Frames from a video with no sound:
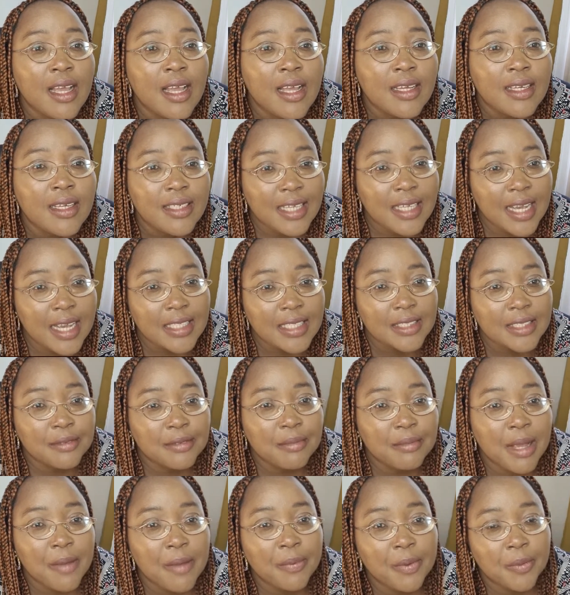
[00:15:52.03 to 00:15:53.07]
yes,
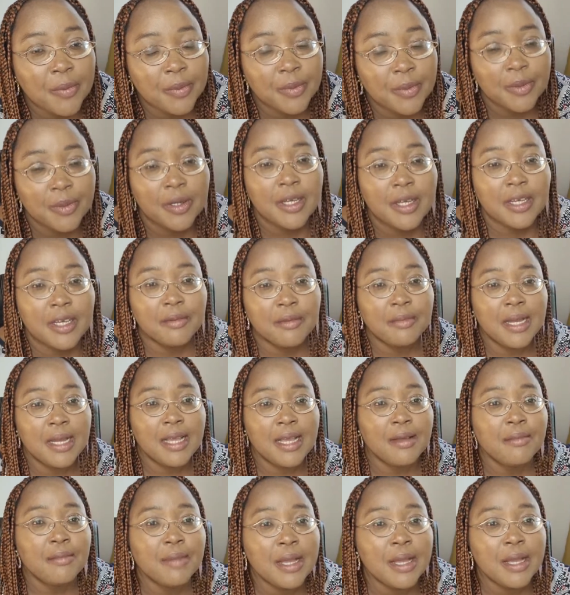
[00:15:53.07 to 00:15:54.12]
my people,
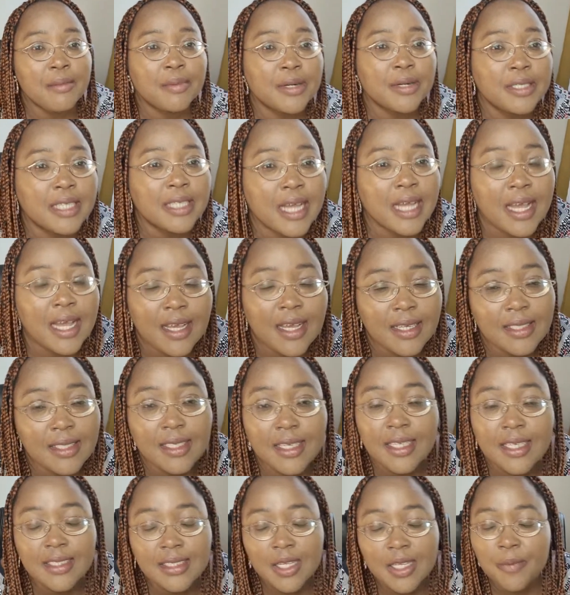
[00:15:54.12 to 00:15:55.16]
my brother,
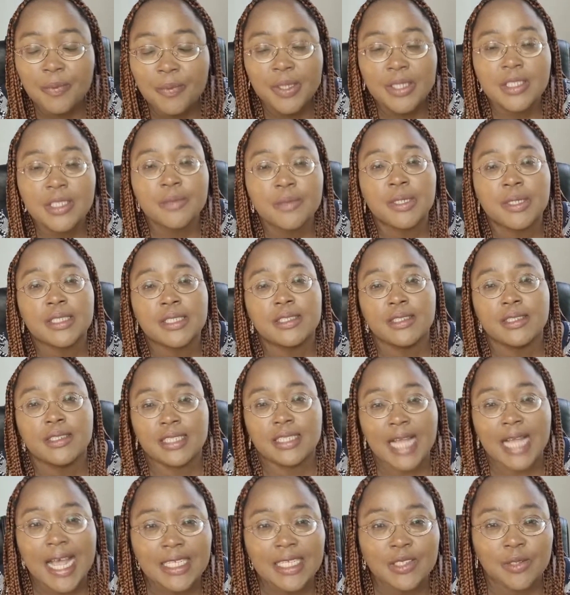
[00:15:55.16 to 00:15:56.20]
it's a pity, but it
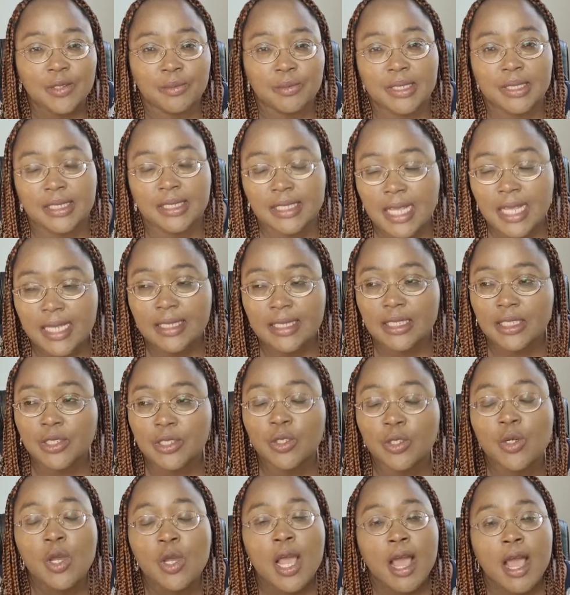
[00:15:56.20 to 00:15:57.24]
has to be said,
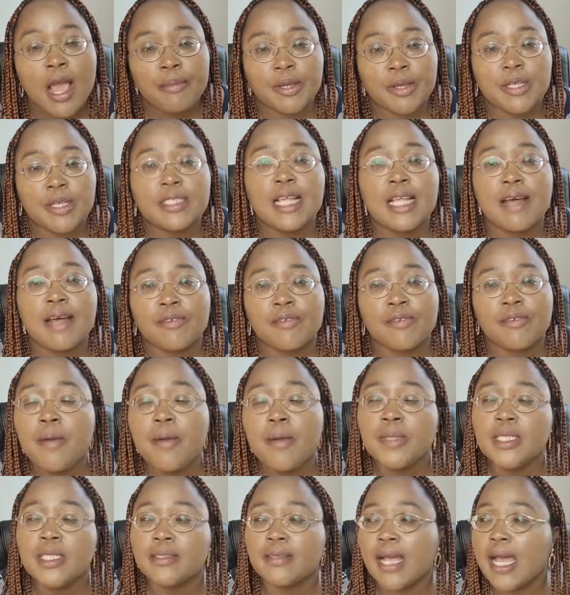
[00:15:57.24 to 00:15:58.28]
because I've
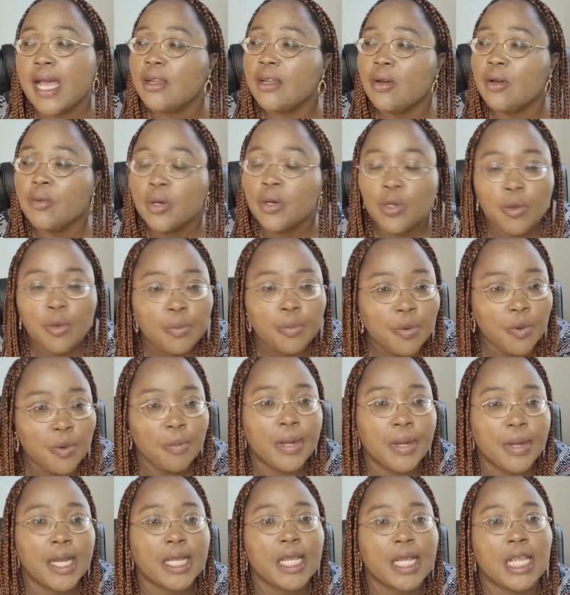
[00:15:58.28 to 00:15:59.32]
come this, I don't want to pull
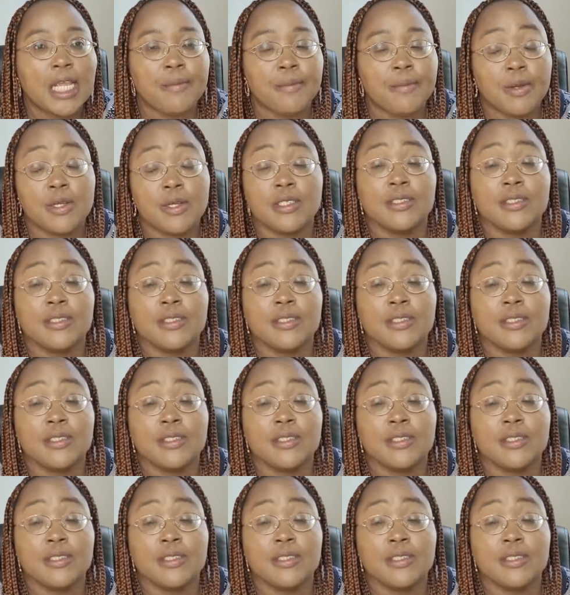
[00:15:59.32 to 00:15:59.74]
back again, because